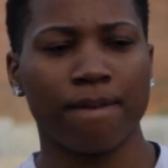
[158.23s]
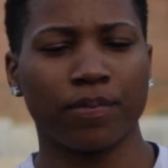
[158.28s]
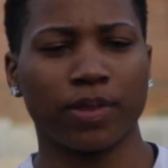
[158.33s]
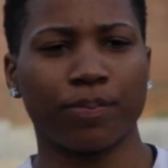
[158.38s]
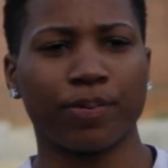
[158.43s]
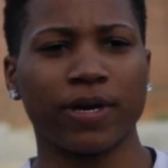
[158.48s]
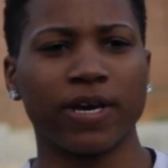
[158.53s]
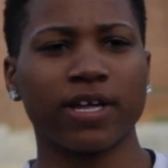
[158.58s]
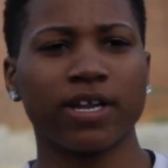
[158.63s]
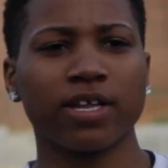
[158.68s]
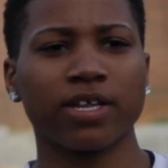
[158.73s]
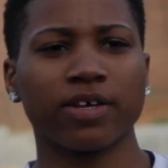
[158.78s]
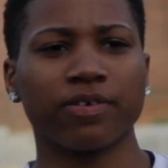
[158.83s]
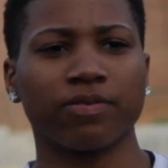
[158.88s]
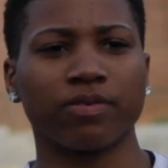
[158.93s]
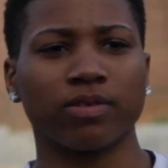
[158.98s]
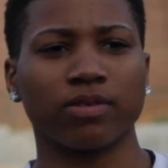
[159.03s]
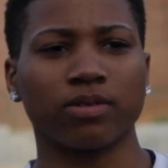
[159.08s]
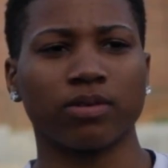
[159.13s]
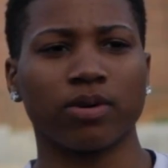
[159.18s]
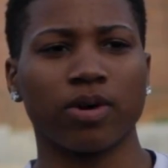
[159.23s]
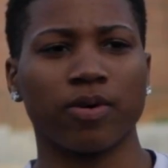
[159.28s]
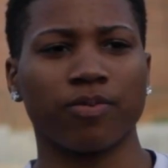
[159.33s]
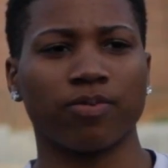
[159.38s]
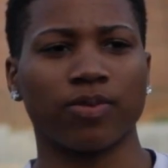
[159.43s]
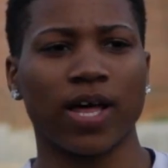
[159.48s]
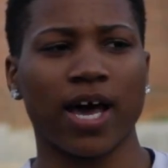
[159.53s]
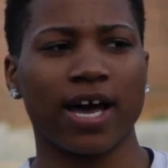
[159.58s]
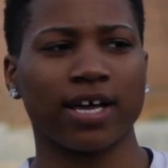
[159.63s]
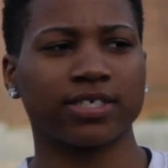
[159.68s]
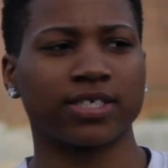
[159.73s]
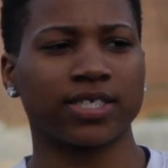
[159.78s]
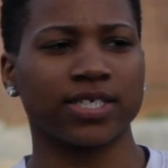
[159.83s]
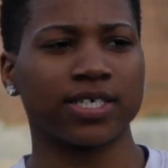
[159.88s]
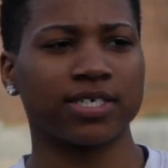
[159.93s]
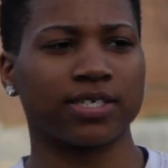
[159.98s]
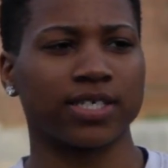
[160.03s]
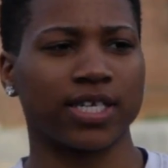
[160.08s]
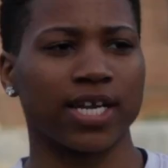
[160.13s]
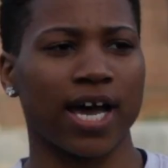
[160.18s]
The beginning of last
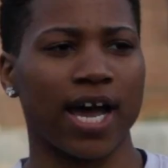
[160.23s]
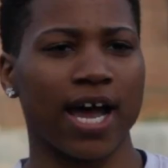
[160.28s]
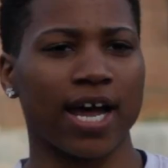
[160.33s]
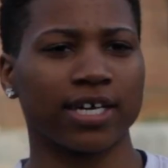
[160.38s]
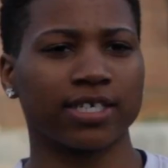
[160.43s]
season,